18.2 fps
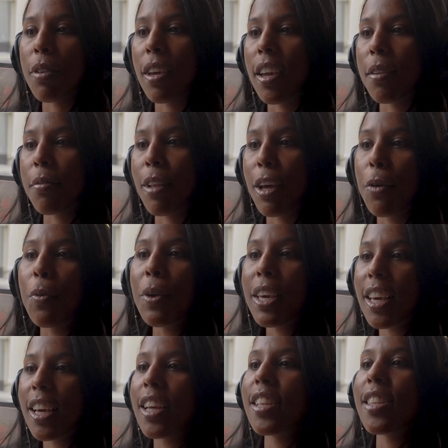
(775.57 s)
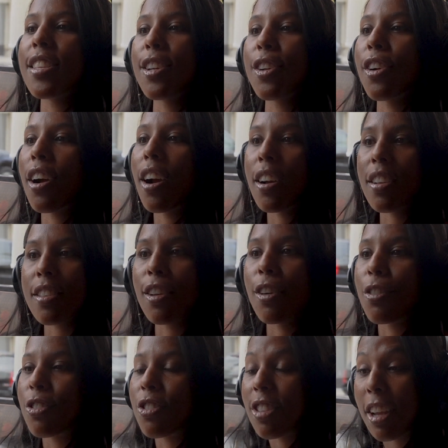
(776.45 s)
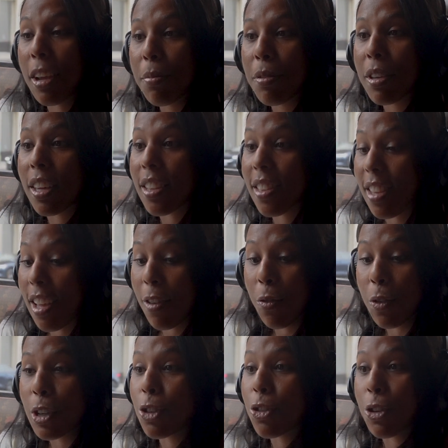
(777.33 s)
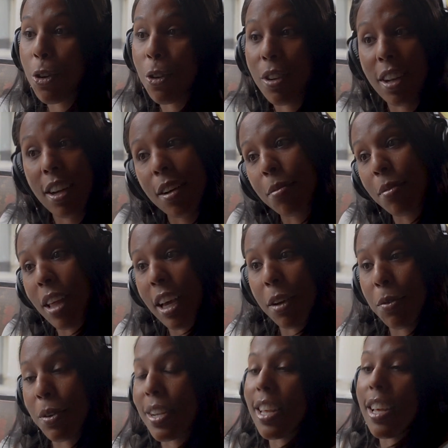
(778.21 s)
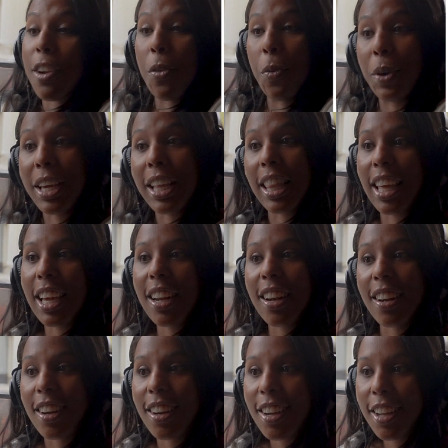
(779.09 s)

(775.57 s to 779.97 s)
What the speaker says: game? Like, we can consider ourselves champions if we showed up like we did a week later.